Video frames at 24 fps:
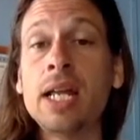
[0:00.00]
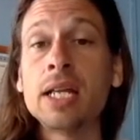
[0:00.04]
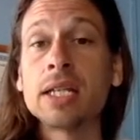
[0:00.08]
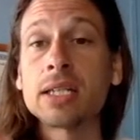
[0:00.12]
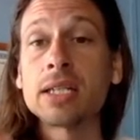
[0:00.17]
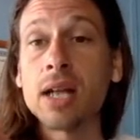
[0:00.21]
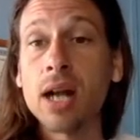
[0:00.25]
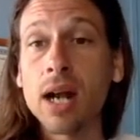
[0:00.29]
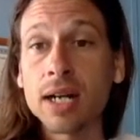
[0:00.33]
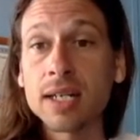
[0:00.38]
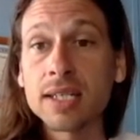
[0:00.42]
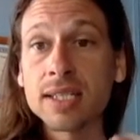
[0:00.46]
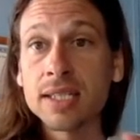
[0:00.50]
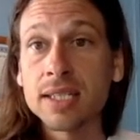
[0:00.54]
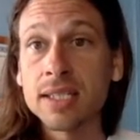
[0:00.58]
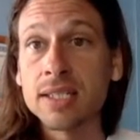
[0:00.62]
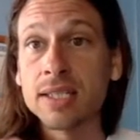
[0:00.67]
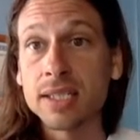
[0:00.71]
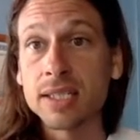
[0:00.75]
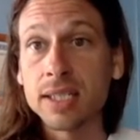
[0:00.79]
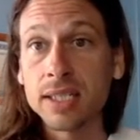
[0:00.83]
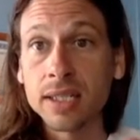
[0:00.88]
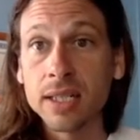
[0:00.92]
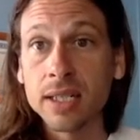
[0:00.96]

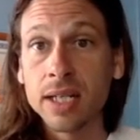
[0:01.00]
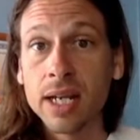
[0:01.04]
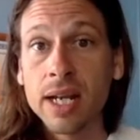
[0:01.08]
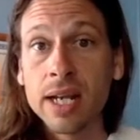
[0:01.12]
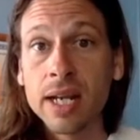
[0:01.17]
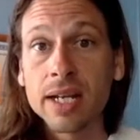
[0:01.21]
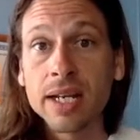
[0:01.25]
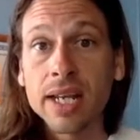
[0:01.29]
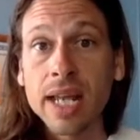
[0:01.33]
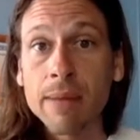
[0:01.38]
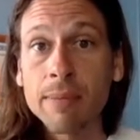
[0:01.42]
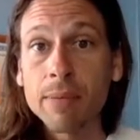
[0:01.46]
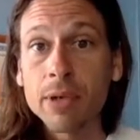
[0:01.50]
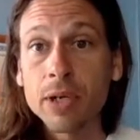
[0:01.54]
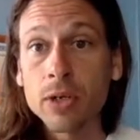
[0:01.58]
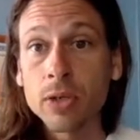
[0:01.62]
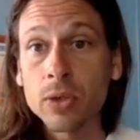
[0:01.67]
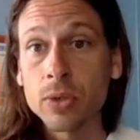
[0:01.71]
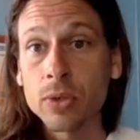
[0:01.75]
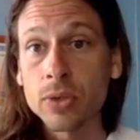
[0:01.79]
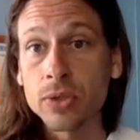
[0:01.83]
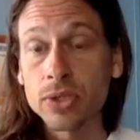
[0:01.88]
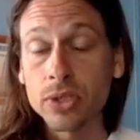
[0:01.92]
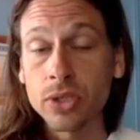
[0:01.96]
toxins and
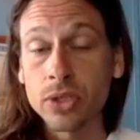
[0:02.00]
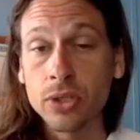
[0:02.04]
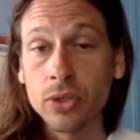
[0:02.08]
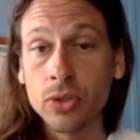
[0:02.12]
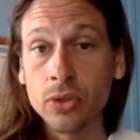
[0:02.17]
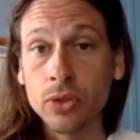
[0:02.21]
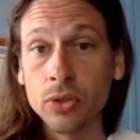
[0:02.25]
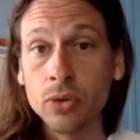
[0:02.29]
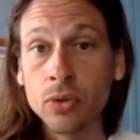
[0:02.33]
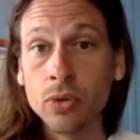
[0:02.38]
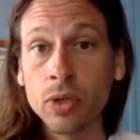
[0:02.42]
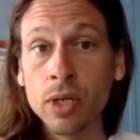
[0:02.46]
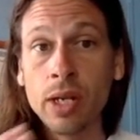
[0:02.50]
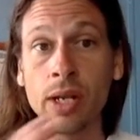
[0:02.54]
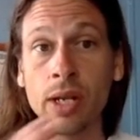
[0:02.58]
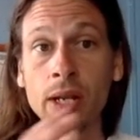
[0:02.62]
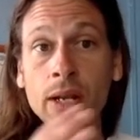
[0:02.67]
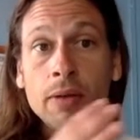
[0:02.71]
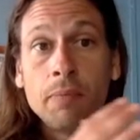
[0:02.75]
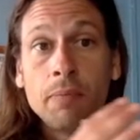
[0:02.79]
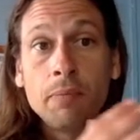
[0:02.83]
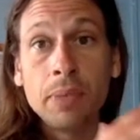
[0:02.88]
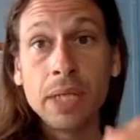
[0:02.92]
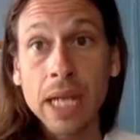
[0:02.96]
chemicals to
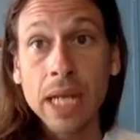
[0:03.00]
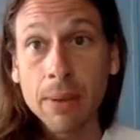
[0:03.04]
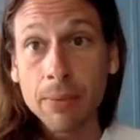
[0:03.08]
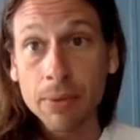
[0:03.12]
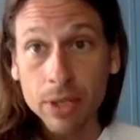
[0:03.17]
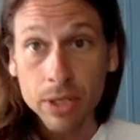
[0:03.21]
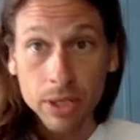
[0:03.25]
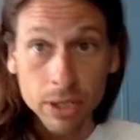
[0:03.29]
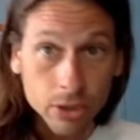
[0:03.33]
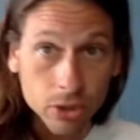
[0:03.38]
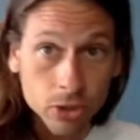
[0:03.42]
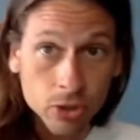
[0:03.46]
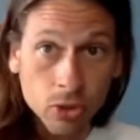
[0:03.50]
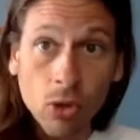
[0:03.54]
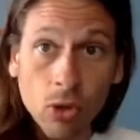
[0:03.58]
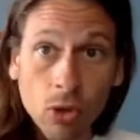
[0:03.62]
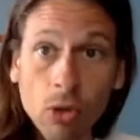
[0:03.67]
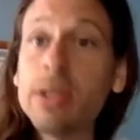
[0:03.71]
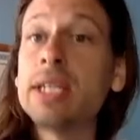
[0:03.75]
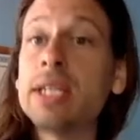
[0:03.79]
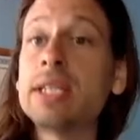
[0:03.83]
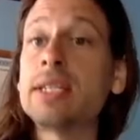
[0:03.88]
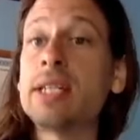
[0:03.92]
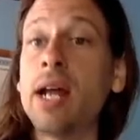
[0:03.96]
be able to control
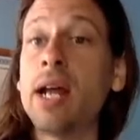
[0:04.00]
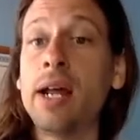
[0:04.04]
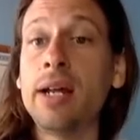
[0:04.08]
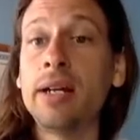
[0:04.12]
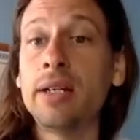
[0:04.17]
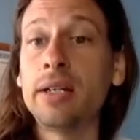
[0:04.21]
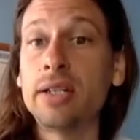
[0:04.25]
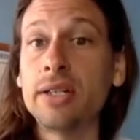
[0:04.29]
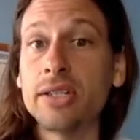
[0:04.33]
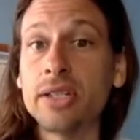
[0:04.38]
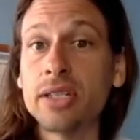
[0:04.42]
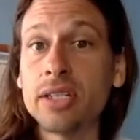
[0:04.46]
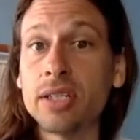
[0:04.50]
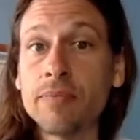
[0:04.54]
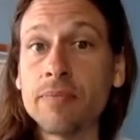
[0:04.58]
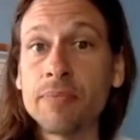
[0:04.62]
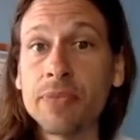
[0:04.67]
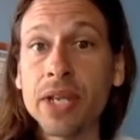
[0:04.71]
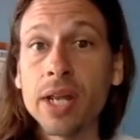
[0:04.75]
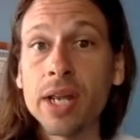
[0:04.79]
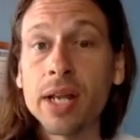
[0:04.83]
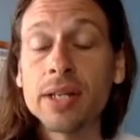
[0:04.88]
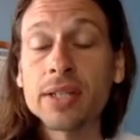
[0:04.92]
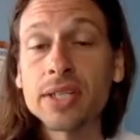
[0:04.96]
these tigers
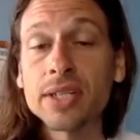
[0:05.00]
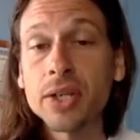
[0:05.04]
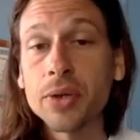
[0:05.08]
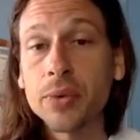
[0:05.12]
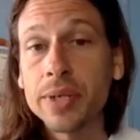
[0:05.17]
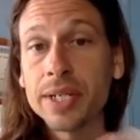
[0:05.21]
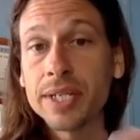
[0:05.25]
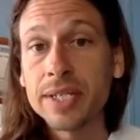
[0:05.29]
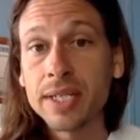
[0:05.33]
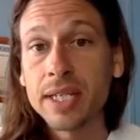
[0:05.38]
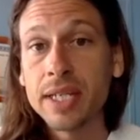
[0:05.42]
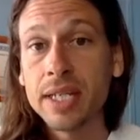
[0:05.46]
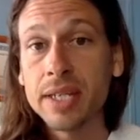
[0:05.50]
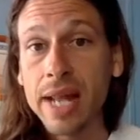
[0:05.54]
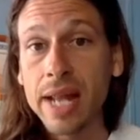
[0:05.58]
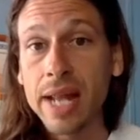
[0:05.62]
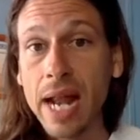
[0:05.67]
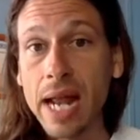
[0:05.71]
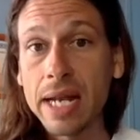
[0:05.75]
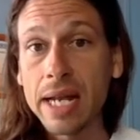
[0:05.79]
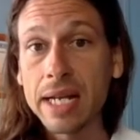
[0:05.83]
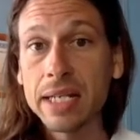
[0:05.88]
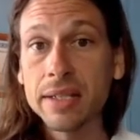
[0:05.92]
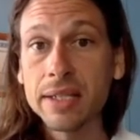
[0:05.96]
and so we see
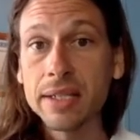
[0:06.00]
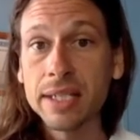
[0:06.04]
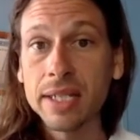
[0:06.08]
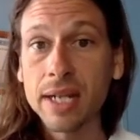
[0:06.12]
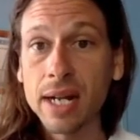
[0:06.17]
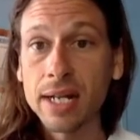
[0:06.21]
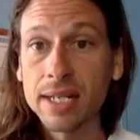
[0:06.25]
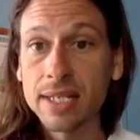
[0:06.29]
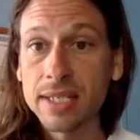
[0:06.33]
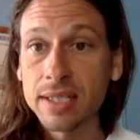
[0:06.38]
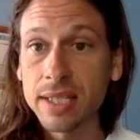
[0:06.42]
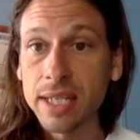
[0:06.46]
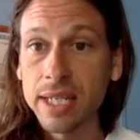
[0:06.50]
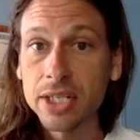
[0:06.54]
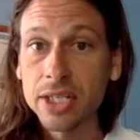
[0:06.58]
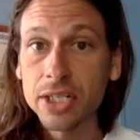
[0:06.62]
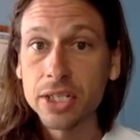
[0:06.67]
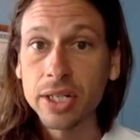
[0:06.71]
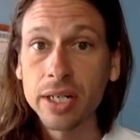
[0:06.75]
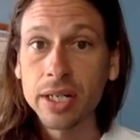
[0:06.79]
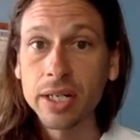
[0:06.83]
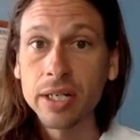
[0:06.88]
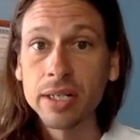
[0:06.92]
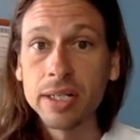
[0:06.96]
that in the
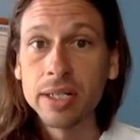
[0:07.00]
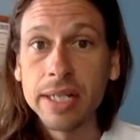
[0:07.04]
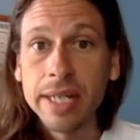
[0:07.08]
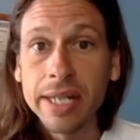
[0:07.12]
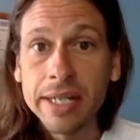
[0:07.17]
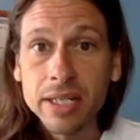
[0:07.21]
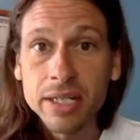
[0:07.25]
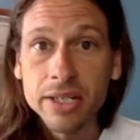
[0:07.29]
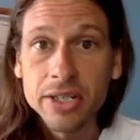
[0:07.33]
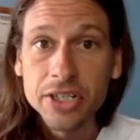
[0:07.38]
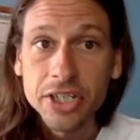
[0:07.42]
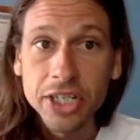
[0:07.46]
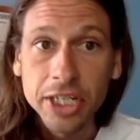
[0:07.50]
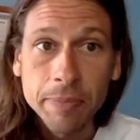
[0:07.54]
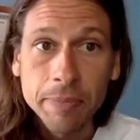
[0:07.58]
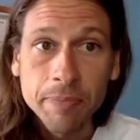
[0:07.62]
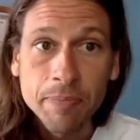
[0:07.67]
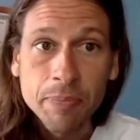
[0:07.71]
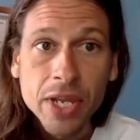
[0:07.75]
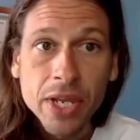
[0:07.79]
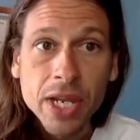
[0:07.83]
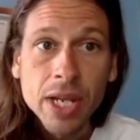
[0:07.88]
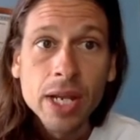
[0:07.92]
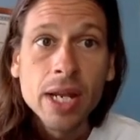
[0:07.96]
Oslacia energy.
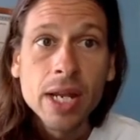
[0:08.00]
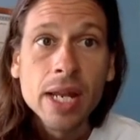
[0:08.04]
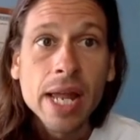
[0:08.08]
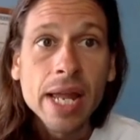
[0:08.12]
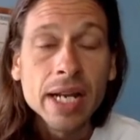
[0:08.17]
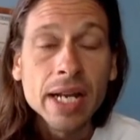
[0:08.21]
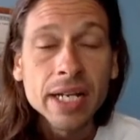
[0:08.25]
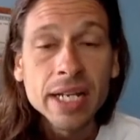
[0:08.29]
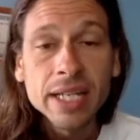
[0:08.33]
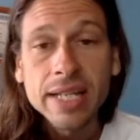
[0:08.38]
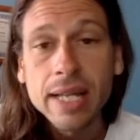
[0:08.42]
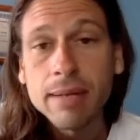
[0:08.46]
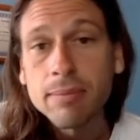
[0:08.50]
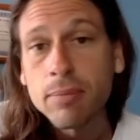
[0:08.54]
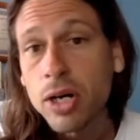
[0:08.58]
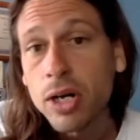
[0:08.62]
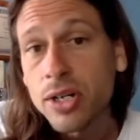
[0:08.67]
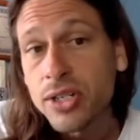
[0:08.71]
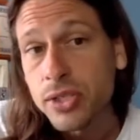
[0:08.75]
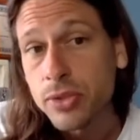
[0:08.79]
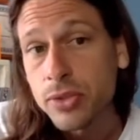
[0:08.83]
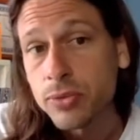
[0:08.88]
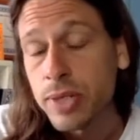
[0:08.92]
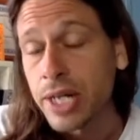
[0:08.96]
And again, that
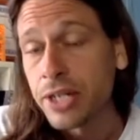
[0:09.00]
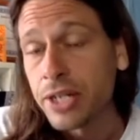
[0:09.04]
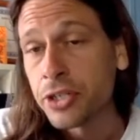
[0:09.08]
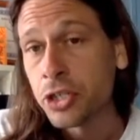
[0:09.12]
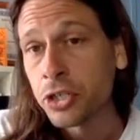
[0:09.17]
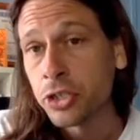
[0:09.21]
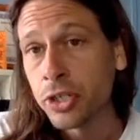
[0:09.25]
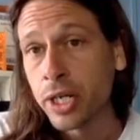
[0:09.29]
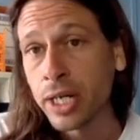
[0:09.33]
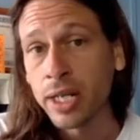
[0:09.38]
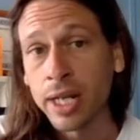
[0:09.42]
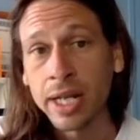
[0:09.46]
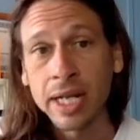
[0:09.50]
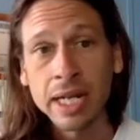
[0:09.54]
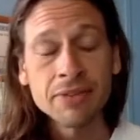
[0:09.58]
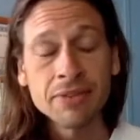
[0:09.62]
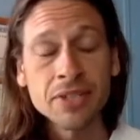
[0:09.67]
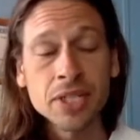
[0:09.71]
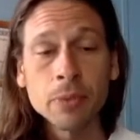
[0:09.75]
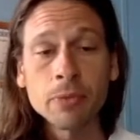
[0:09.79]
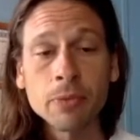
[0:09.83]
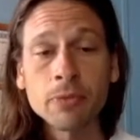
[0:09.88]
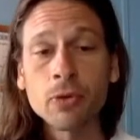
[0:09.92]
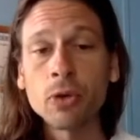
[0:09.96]
Mars is retrograde. Like I've
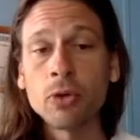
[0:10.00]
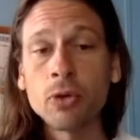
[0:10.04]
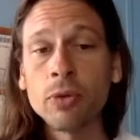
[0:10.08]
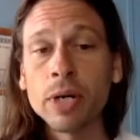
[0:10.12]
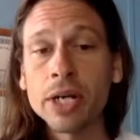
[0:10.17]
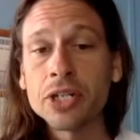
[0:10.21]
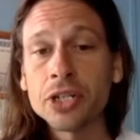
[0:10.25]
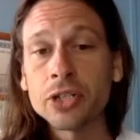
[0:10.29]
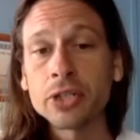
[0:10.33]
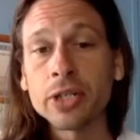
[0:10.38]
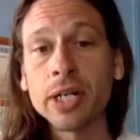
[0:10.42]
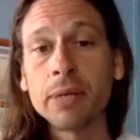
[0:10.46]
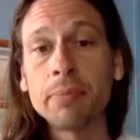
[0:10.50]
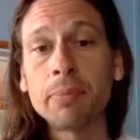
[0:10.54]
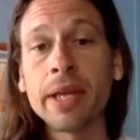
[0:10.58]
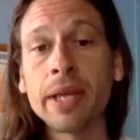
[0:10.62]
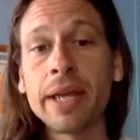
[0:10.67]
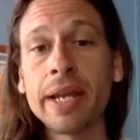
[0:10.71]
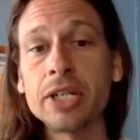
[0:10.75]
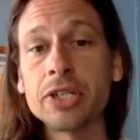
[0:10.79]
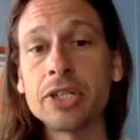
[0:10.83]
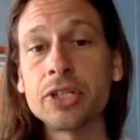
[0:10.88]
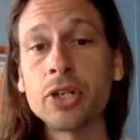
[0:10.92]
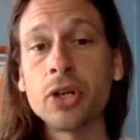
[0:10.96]
said before, retrograde
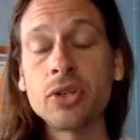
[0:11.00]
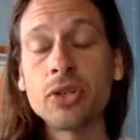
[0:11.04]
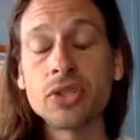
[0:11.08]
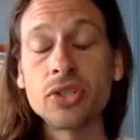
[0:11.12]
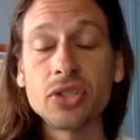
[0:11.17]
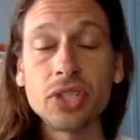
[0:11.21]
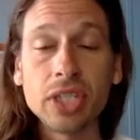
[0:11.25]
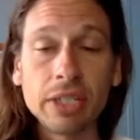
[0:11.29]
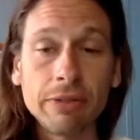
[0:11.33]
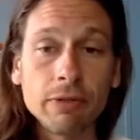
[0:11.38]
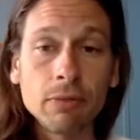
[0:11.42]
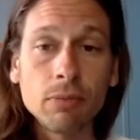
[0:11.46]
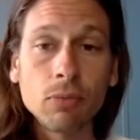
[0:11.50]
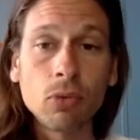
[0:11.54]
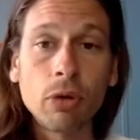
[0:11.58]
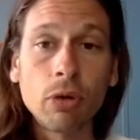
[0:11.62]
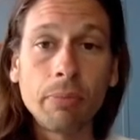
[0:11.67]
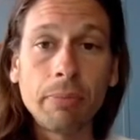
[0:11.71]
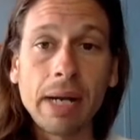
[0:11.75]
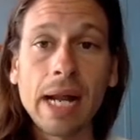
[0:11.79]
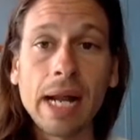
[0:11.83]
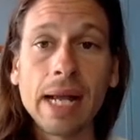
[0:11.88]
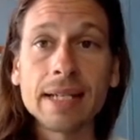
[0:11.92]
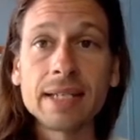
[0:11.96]
planet shows there's even more
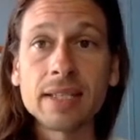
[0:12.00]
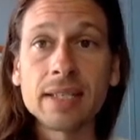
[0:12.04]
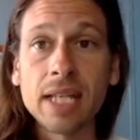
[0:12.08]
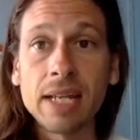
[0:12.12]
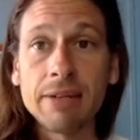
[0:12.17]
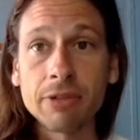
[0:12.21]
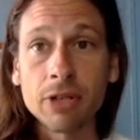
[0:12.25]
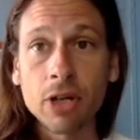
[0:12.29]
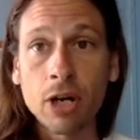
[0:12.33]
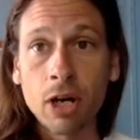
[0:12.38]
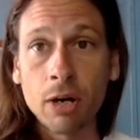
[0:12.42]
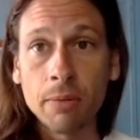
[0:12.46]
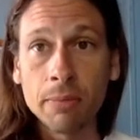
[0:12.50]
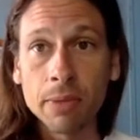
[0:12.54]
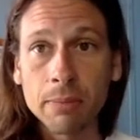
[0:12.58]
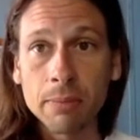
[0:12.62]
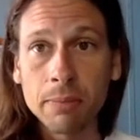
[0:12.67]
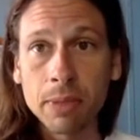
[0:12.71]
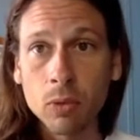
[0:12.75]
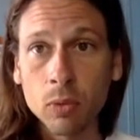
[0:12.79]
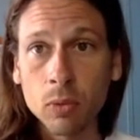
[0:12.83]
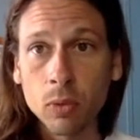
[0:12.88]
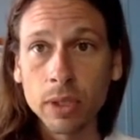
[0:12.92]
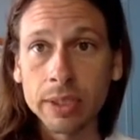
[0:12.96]
past life karma to
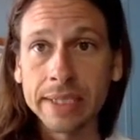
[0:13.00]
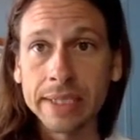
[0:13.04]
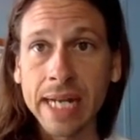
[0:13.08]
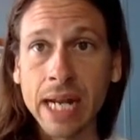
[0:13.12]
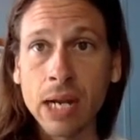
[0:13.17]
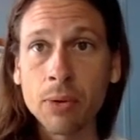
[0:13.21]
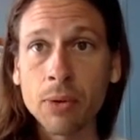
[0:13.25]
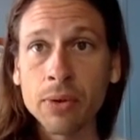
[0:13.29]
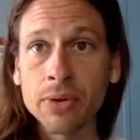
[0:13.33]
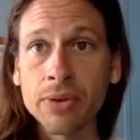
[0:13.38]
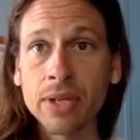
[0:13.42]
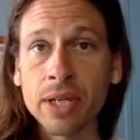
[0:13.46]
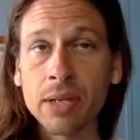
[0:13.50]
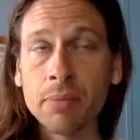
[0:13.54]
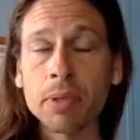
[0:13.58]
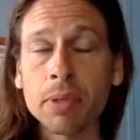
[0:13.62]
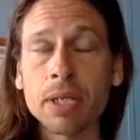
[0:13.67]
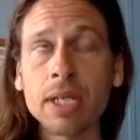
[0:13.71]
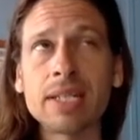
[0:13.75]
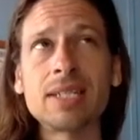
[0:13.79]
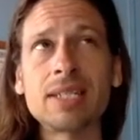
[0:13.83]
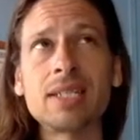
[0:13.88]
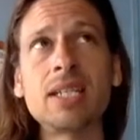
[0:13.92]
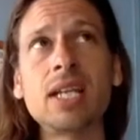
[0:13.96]
be worked out with it, but
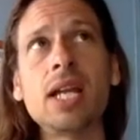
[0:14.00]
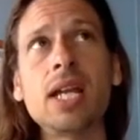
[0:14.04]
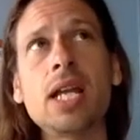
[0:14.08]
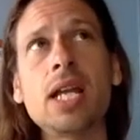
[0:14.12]
it's